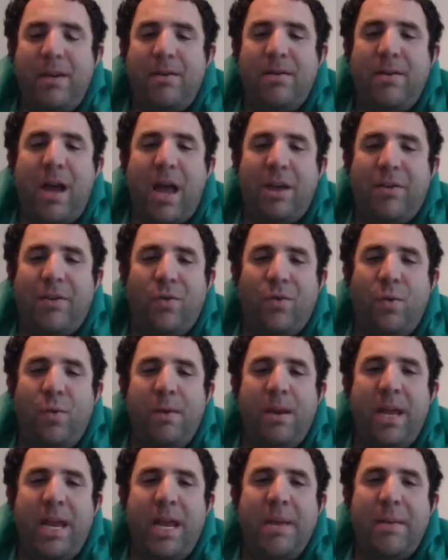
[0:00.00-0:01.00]
not true,
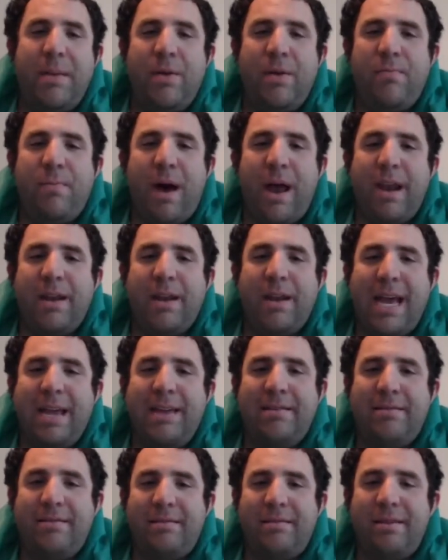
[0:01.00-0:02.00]
but anybody who's
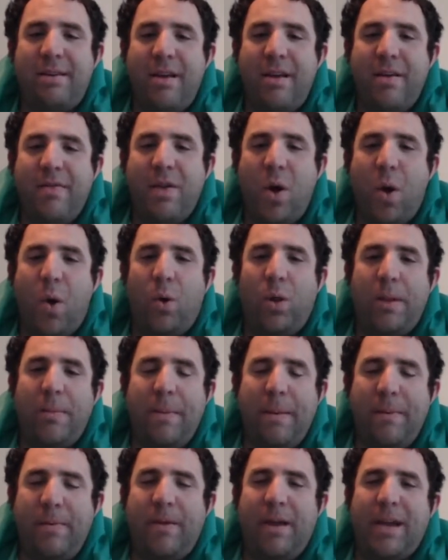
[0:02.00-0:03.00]
monetized, the only
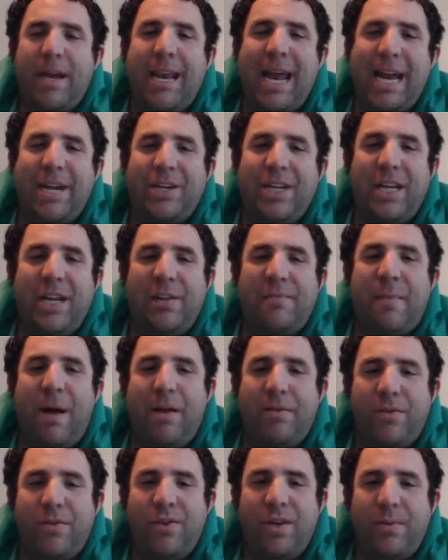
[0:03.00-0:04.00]
people that can actually get
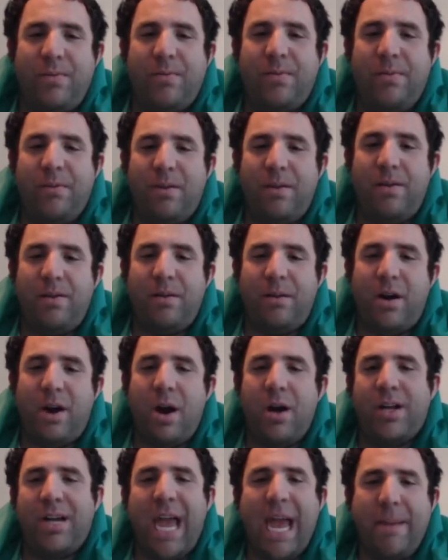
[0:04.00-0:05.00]
sponsorships
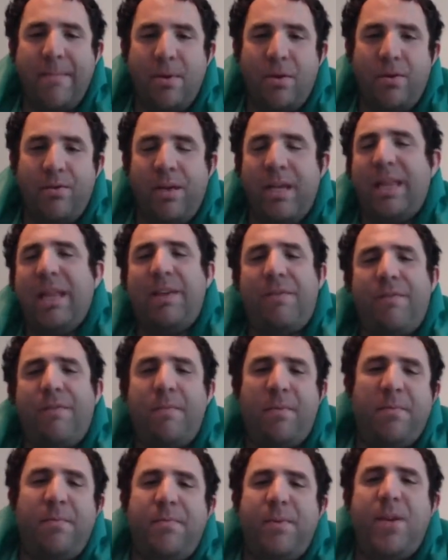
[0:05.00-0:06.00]
are gamers, at least
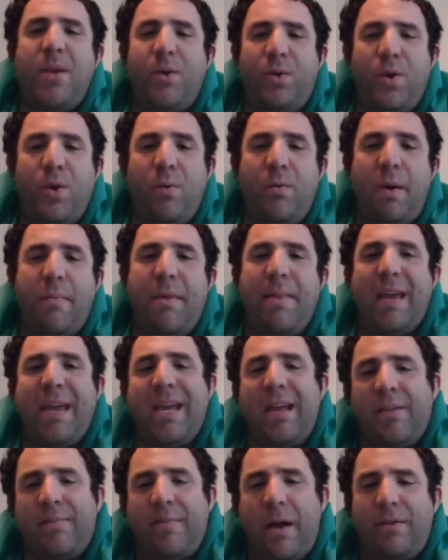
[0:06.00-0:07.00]
from YouTube. I mean, they can
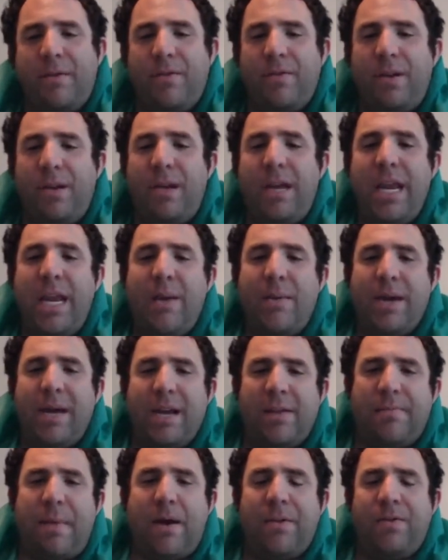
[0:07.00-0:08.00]
get sponsored. Anyone can
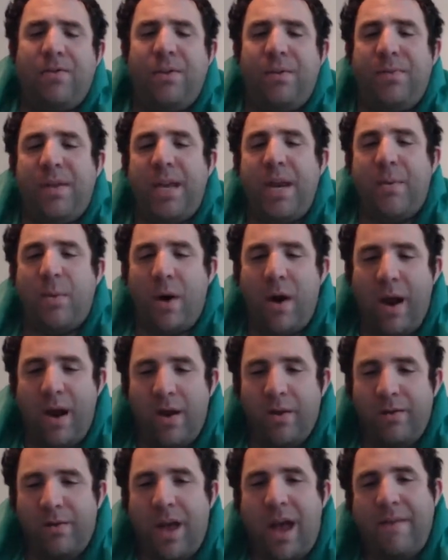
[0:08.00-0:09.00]
get sponsorships anywhere
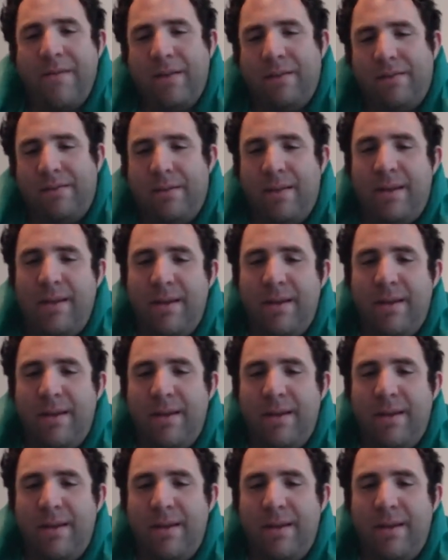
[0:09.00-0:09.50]
else, obviously.